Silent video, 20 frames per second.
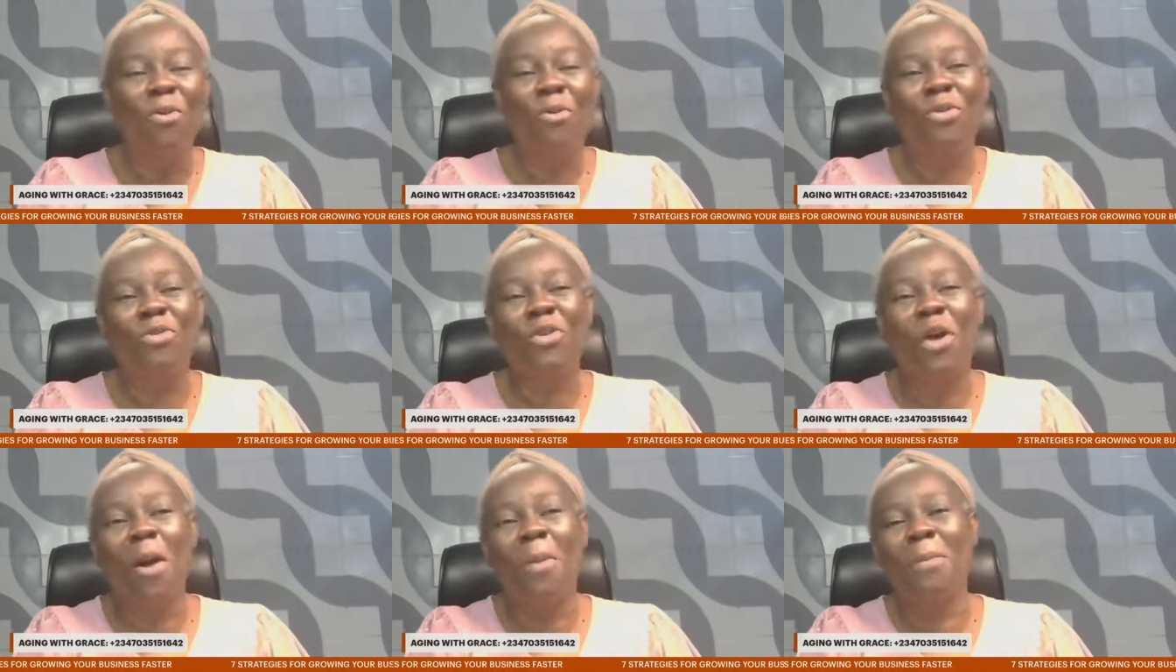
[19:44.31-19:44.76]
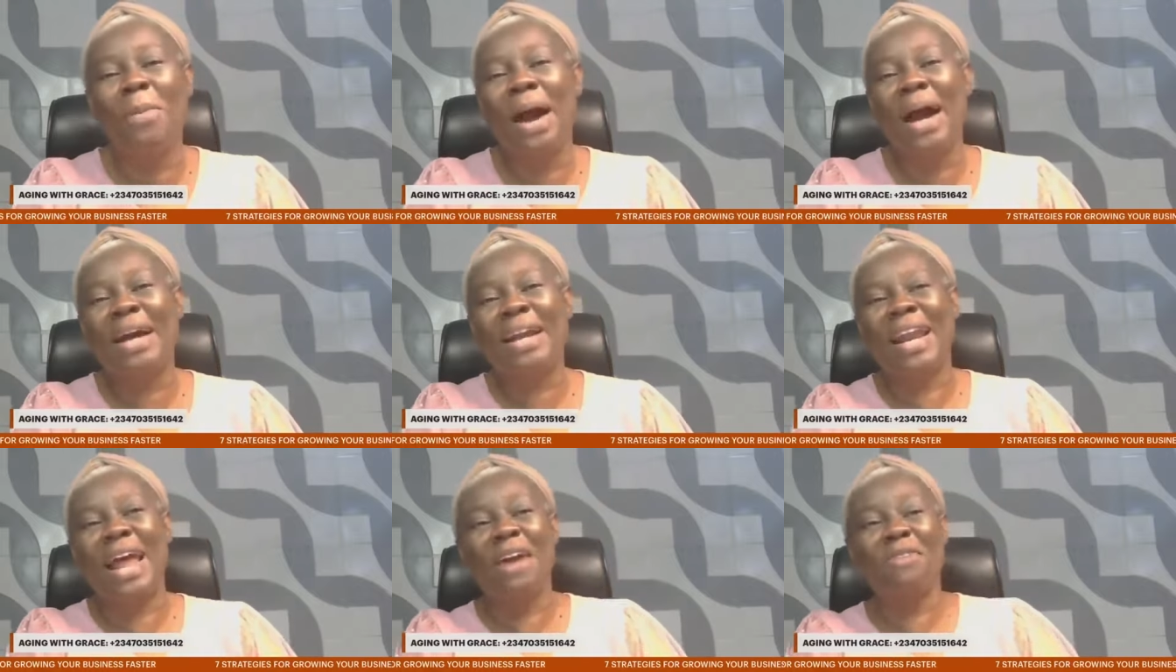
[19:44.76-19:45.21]
We've come
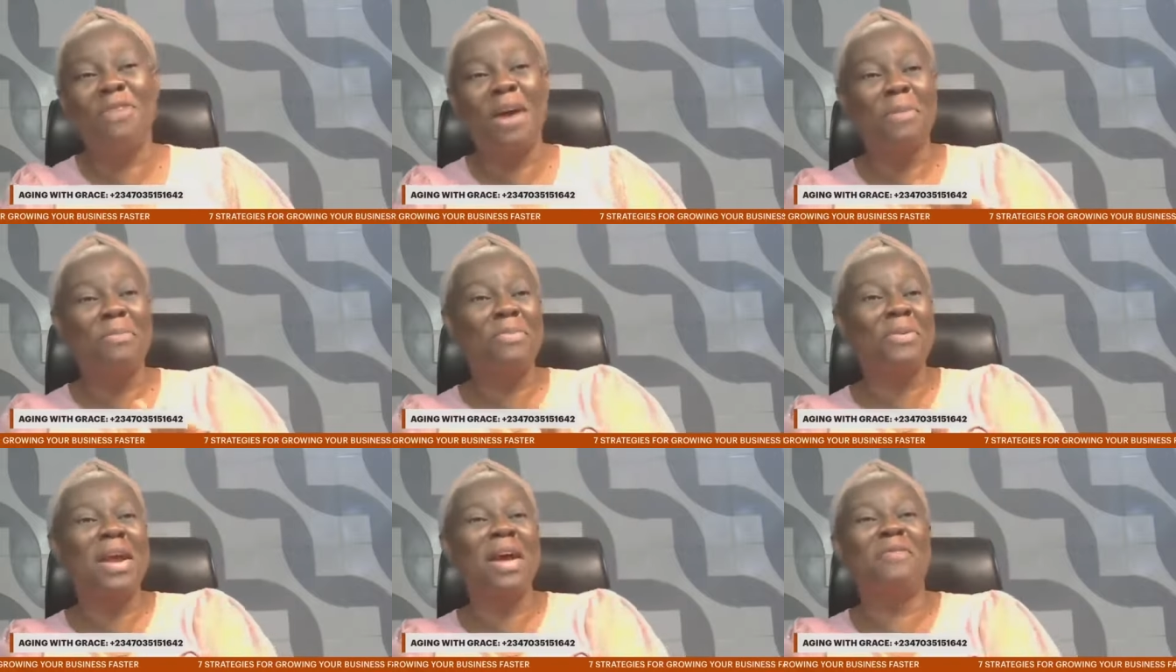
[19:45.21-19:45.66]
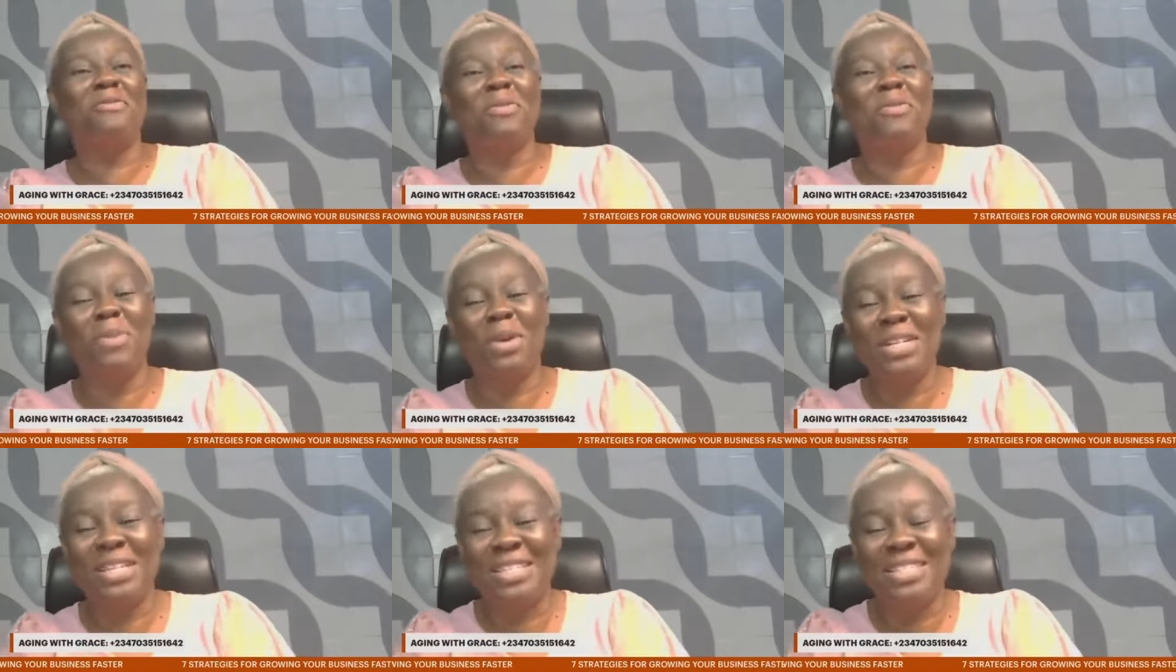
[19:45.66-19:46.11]
back live. I pray
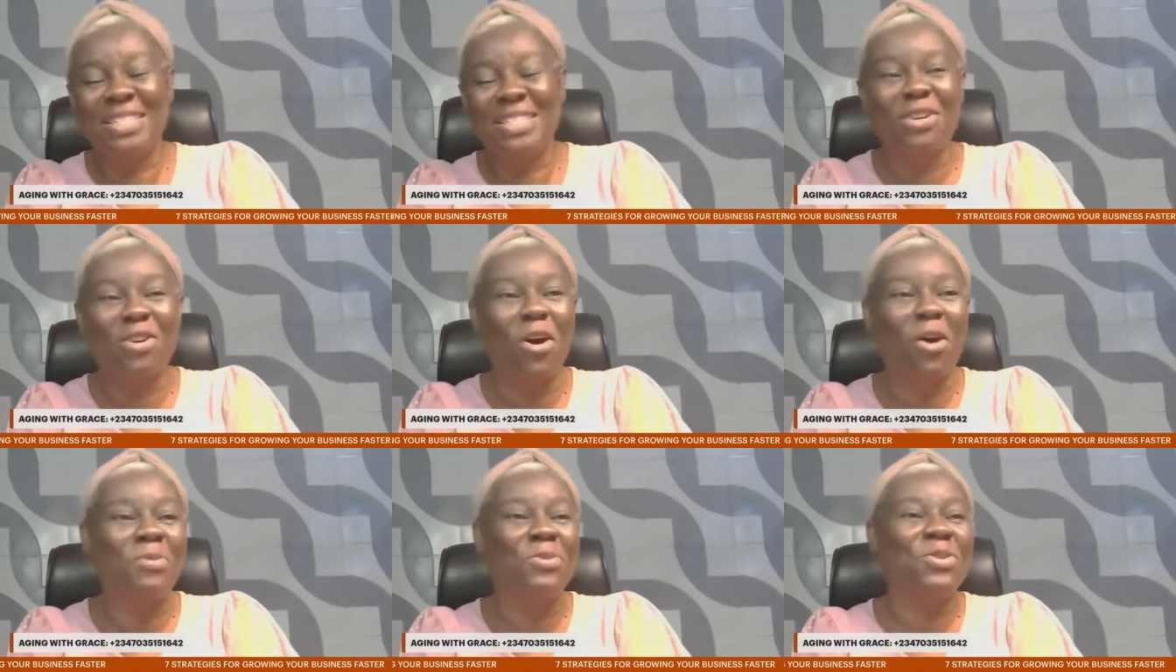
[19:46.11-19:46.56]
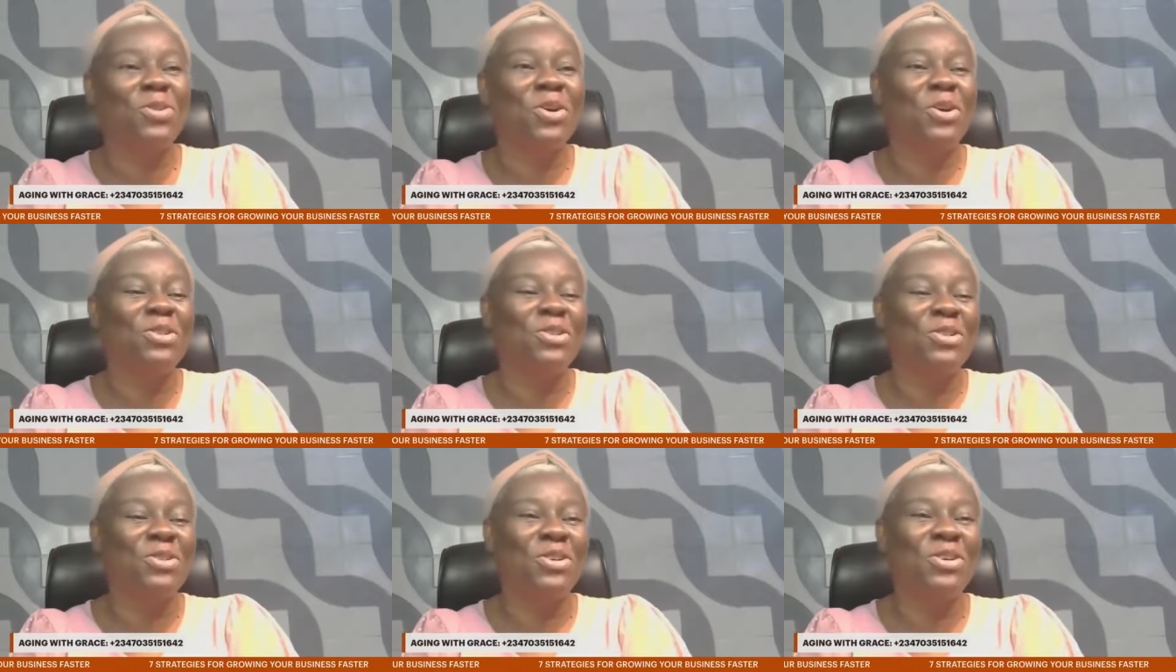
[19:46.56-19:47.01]
everybody still comes
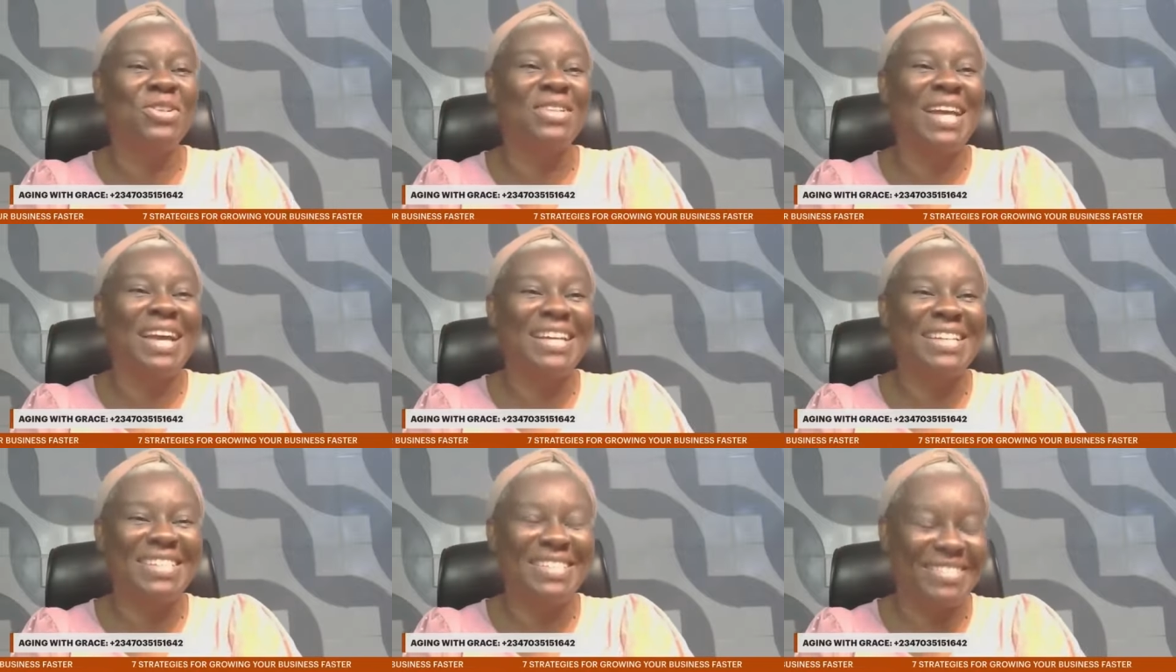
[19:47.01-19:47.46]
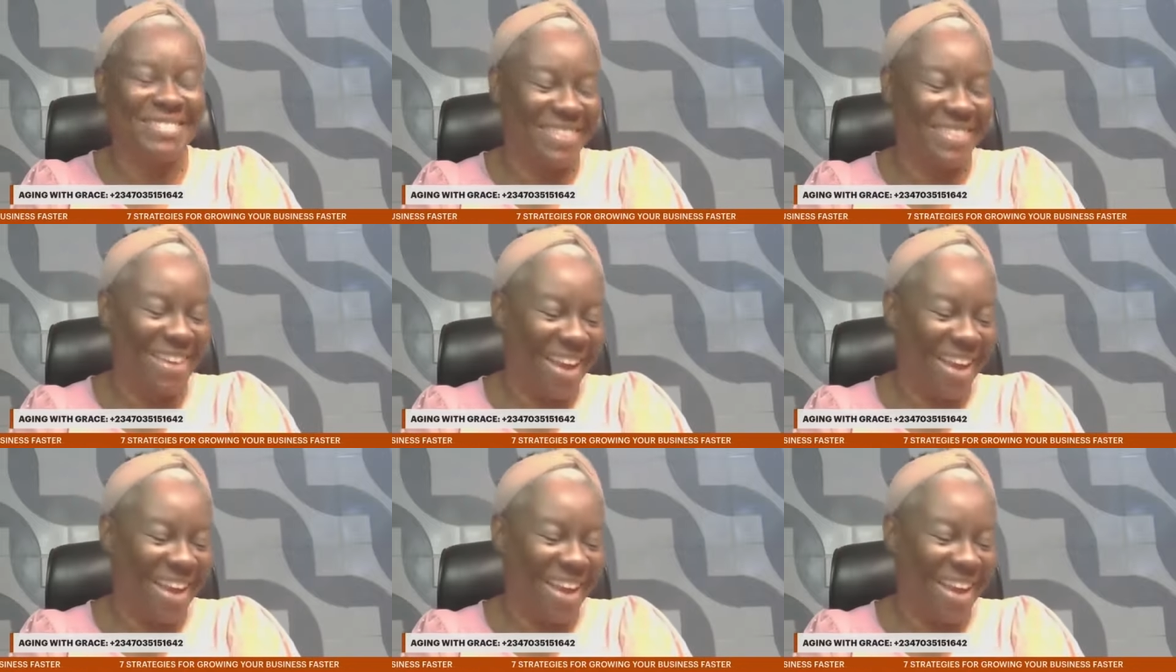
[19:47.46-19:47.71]
on, you know, Nigeria.